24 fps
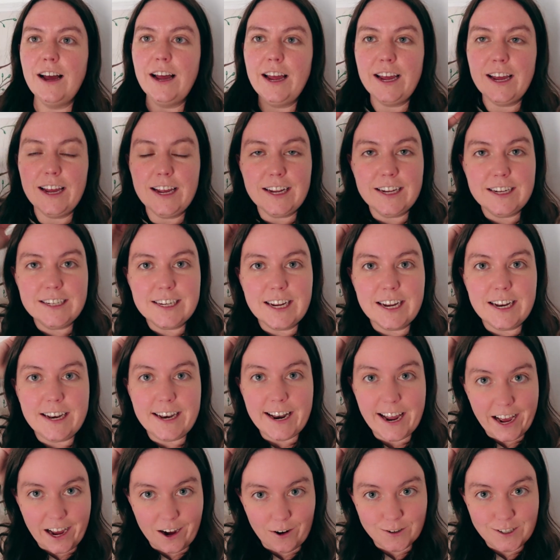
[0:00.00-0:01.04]
And
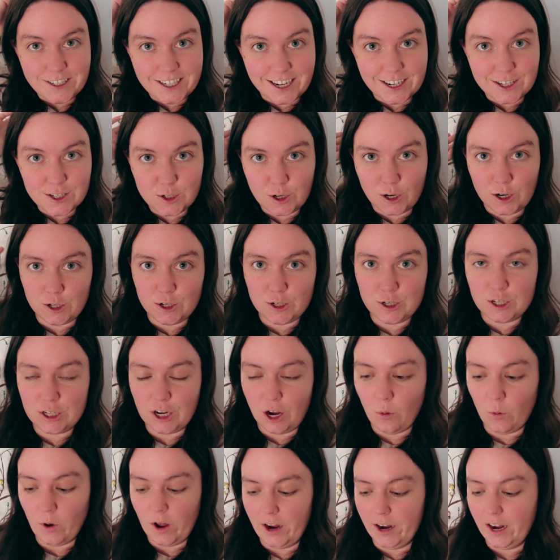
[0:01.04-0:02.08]
now to get started
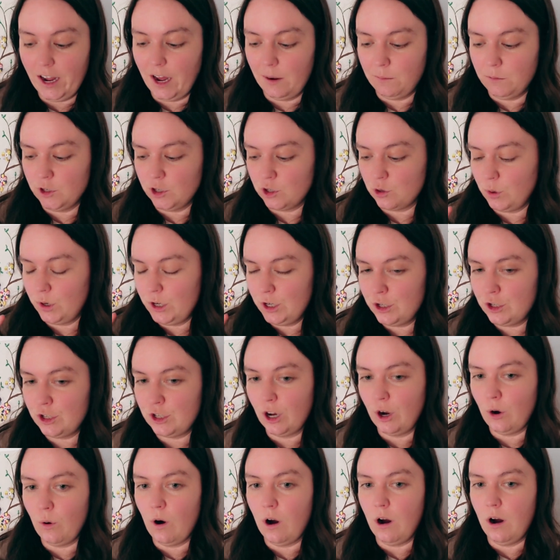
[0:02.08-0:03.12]
sewing, I'm just going to
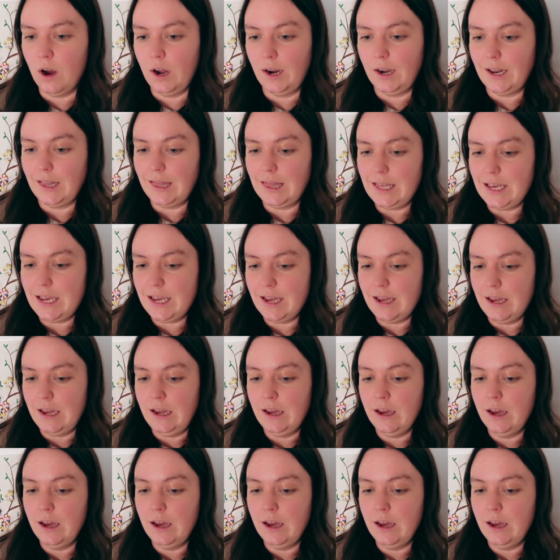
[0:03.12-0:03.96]
sew on the